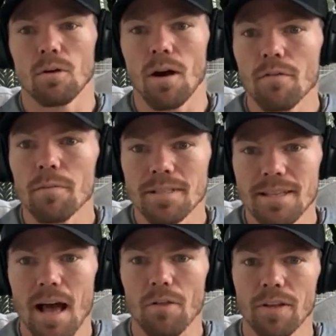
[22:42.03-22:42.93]
from the
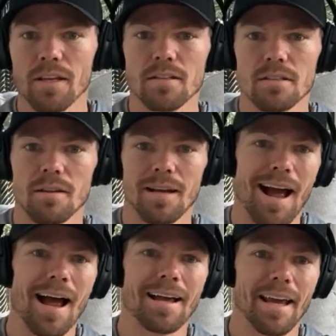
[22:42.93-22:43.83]
Southeast. Like,
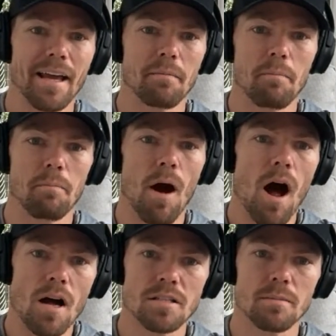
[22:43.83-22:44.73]
I can't
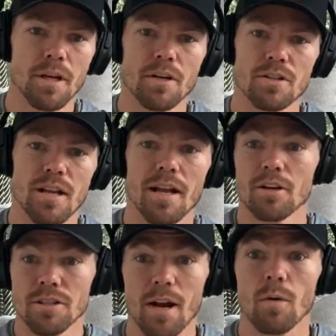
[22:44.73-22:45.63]
possibly understand. I
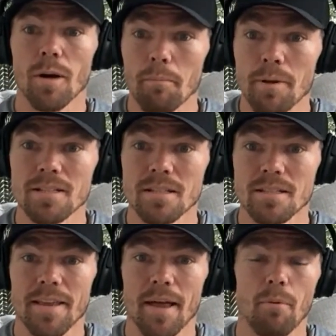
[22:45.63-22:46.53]
understand how to run a business
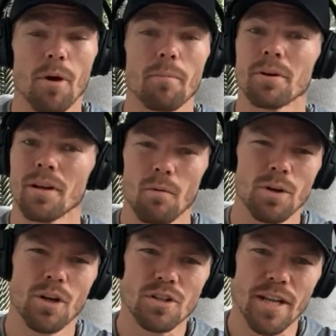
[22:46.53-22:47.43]
at that point, but I wouldn't
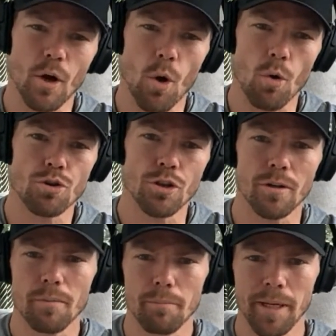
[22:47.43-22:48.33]
understand culture,
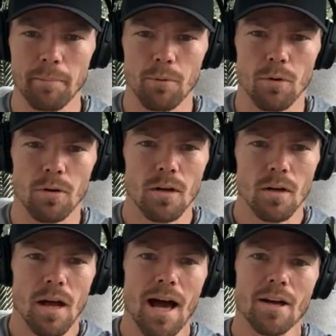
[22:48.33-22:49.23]
people,
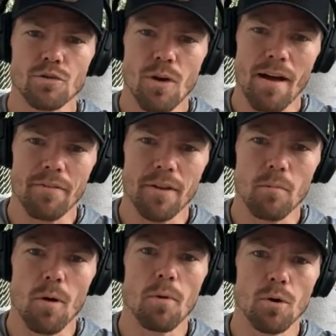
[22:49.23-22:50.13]
how to drive them,
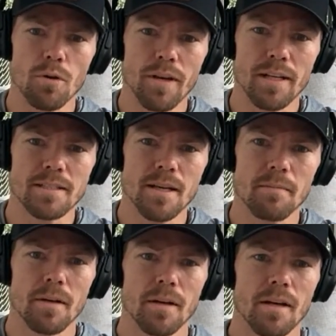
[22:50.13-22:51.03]
what motivates them.
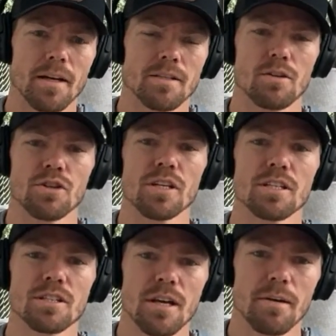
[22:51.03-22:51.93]
And so she
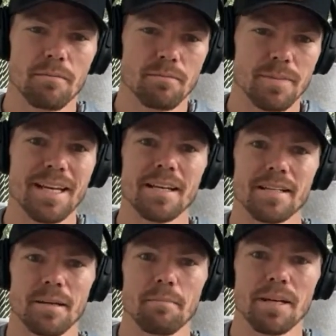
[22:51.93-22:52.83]
stepped in
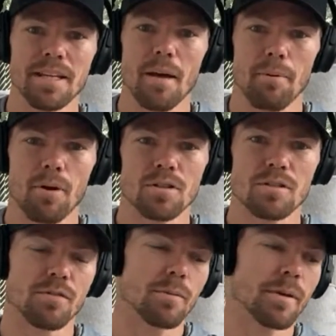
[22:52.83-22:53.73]
to be that person
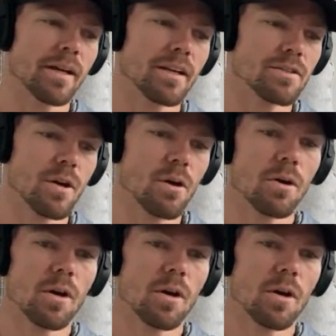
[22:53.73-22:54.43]
for me. And so,